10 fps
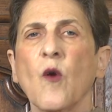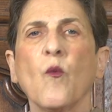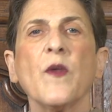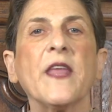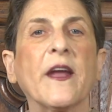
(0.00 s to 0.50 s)

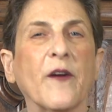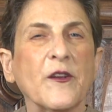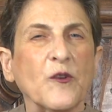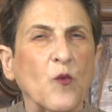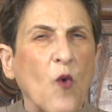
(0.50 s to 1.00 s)
When they are
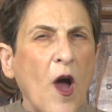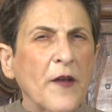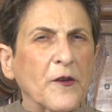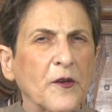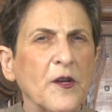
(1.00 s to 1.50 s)

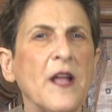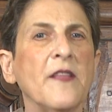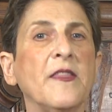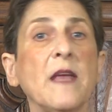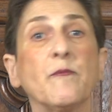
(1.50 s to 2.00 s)
underwater,
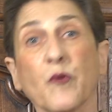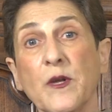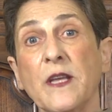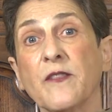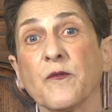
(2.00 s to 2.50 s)
they
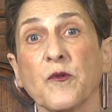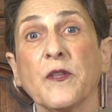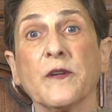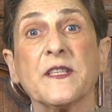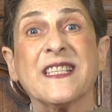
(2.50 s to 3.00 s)
breathe through
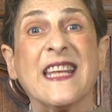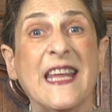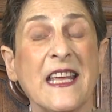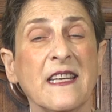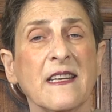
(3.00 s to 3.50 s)
their
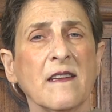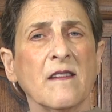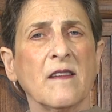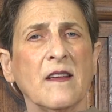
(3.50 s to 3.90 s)
skin.